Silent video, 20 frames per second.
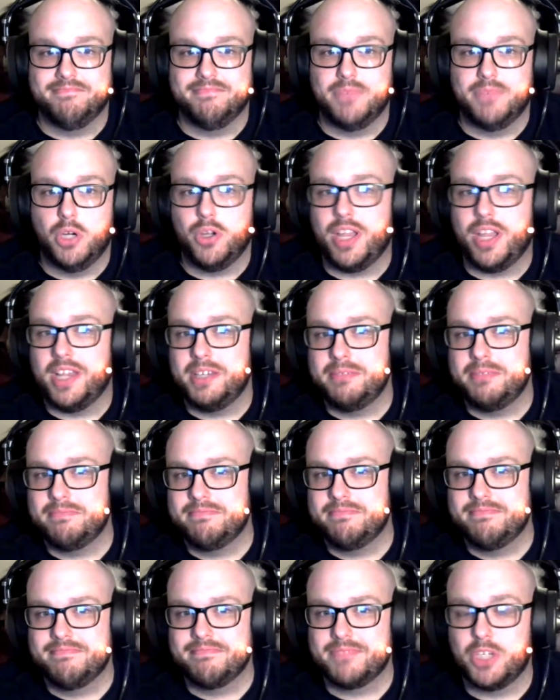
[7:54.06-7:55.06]
Okay,
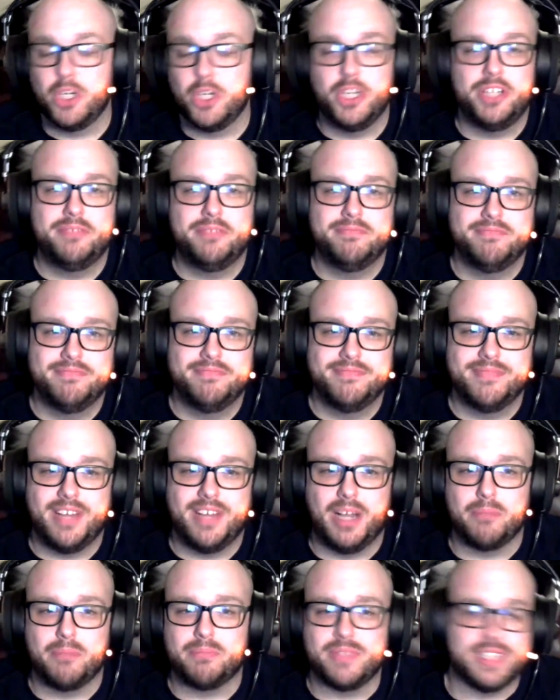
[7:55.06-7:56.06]
good.
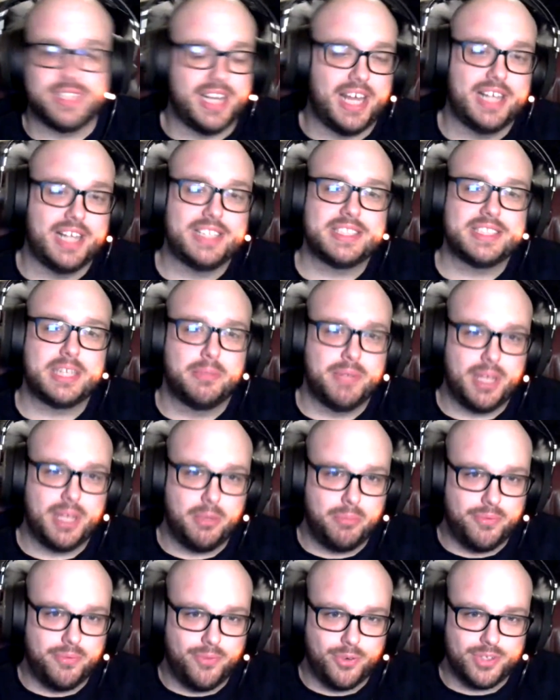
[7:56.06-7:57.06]
I'm glad it's coming
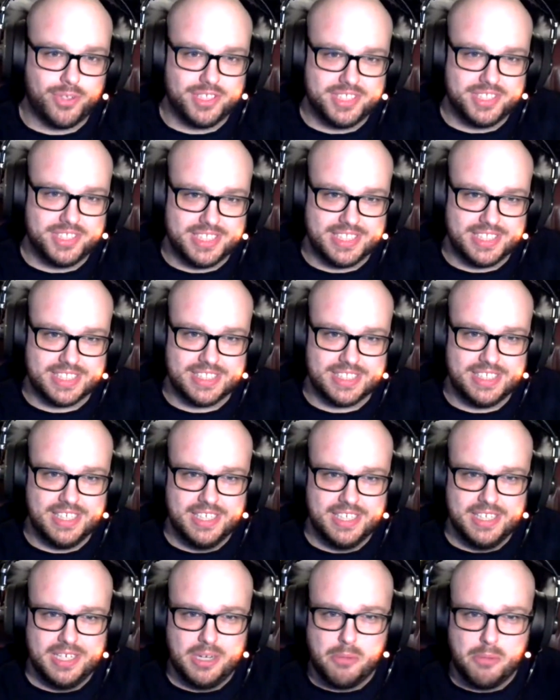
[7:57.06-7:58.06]
out before the season.
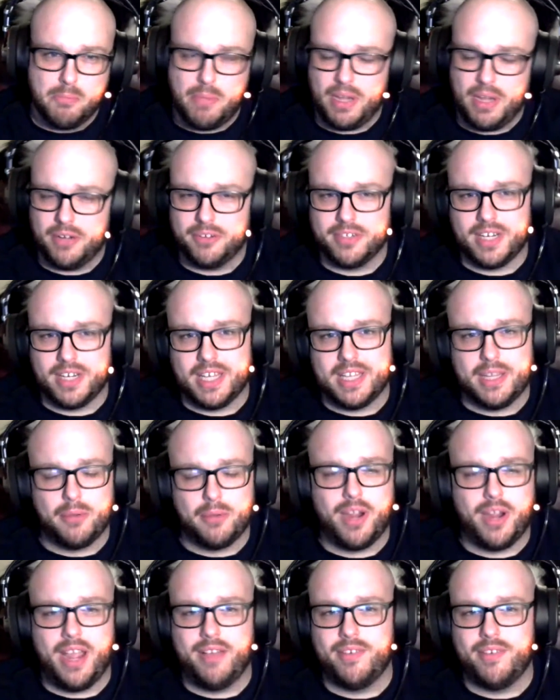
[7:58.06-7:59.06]
Apparently, they
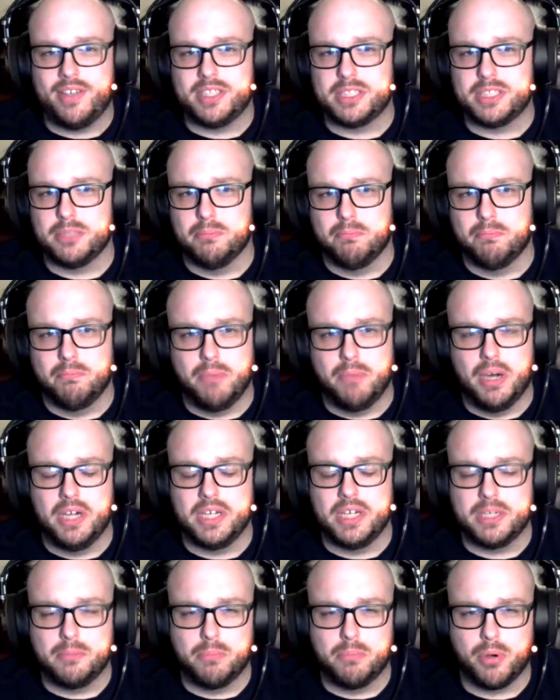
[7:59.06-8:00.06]
were having some
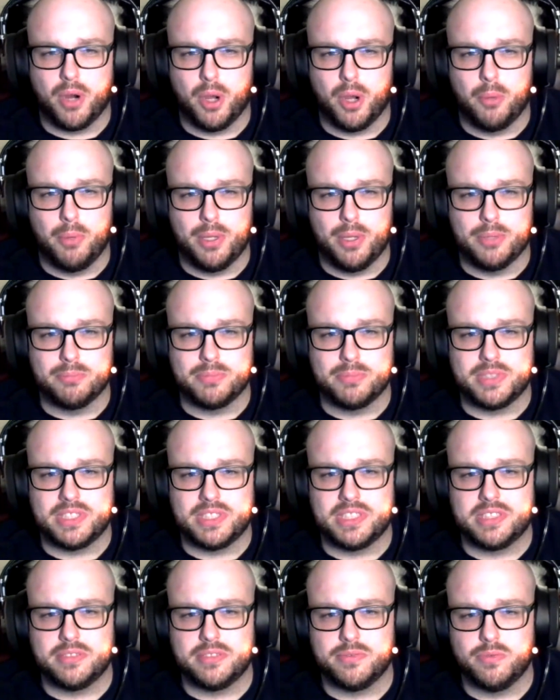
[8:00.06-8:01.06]
bug
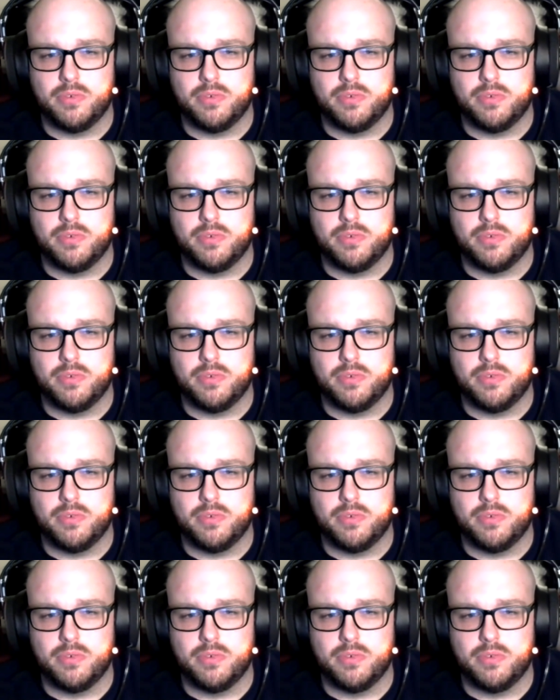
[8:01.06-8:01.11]
problems